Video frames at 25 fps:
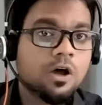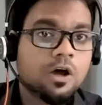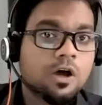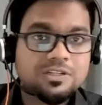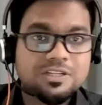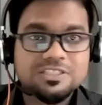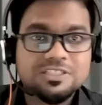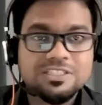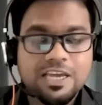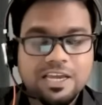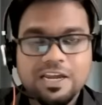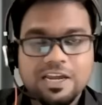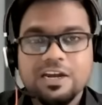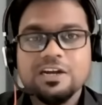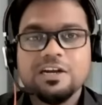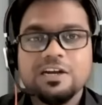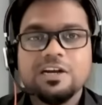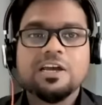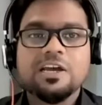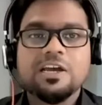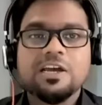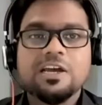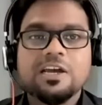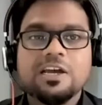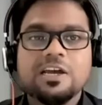the second
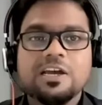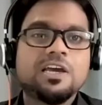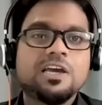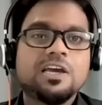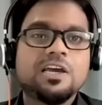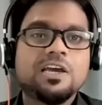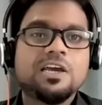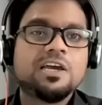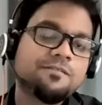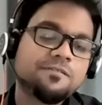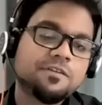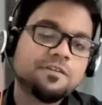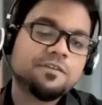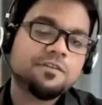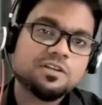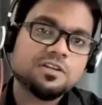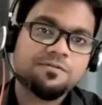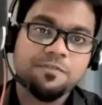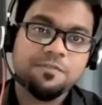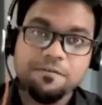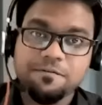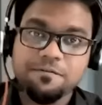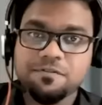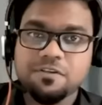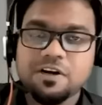day and after the
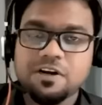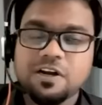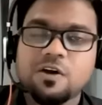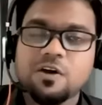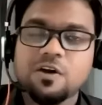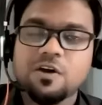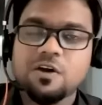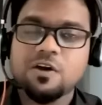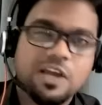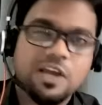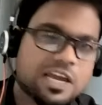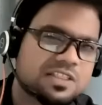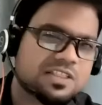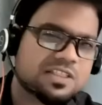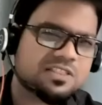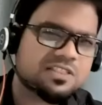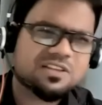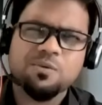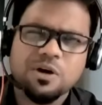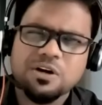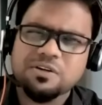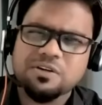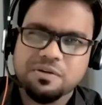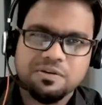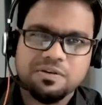fifth day or eighth day,
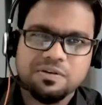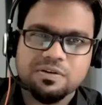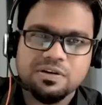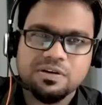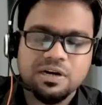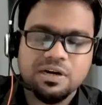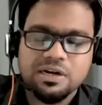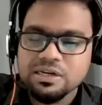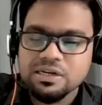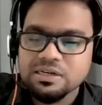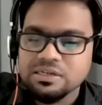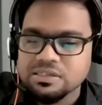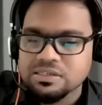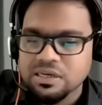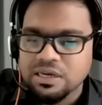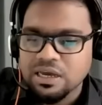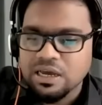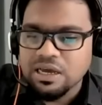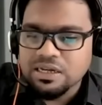whatever it is,